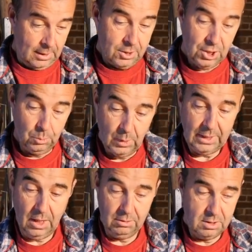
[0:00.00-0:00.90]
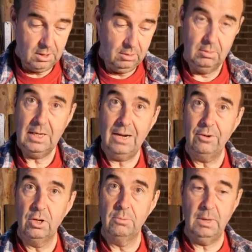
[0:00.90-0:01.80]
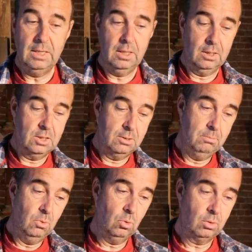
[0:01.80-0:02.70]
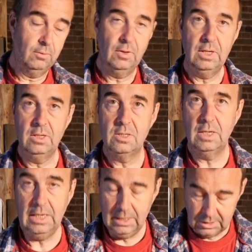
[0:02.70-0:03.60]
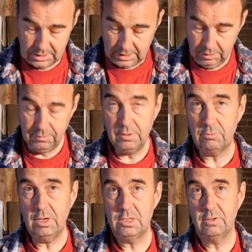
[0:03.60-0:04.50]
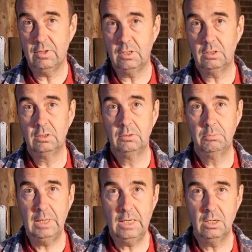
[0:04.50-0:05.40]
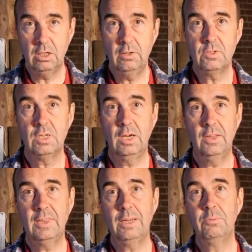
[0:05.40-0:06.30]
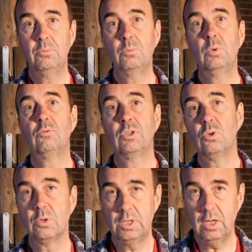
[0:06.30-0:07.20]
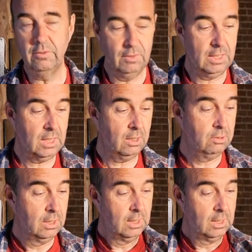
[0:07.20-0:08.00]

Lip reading: So we're going to carry on making some more of these eeks now for the rest of our beehives, and then we'll record another video